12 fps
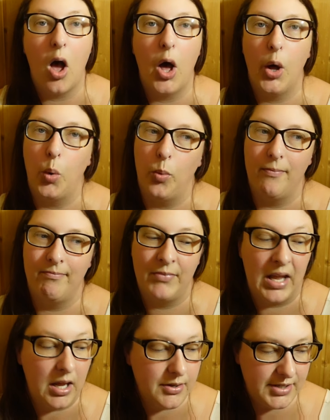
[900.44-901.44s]
Oh.
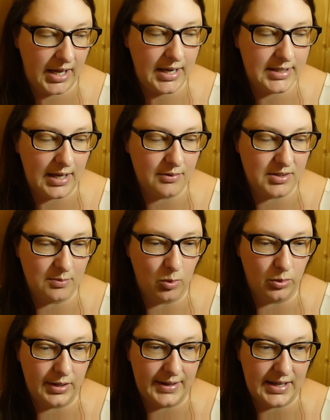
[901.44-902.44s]
So he tells them
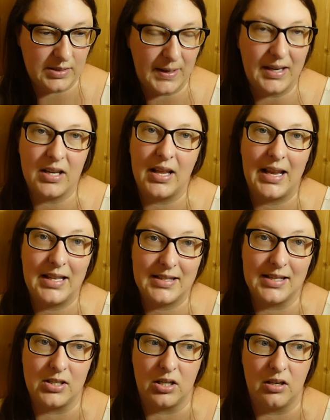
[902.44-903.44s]
all that there's been an
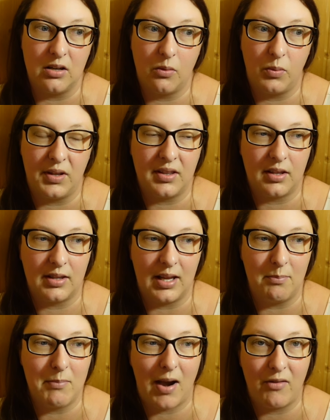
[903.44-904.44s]
incident with the
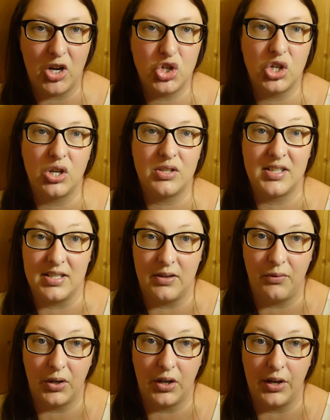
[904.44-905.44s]
marriage
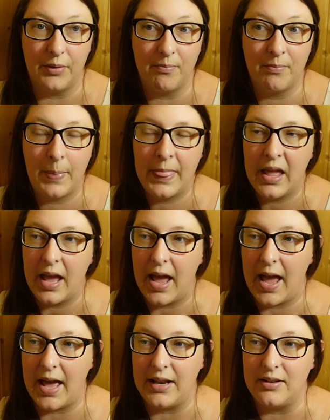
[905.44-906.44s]
certificate
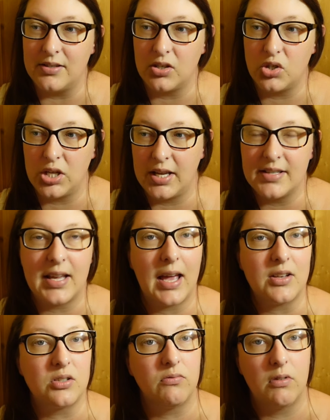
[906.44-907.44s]
and she's
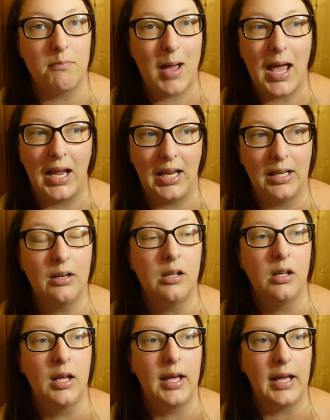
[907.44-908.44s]
had to remain
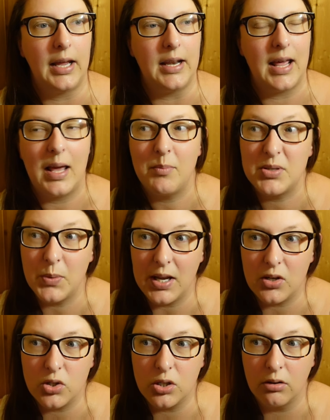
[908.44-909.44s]
in
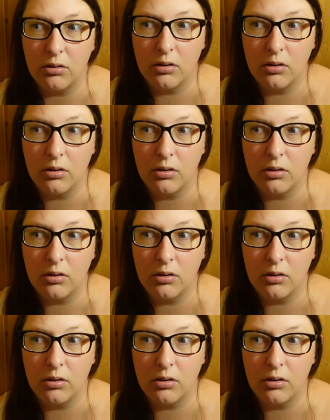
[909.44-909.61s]
Ipswich,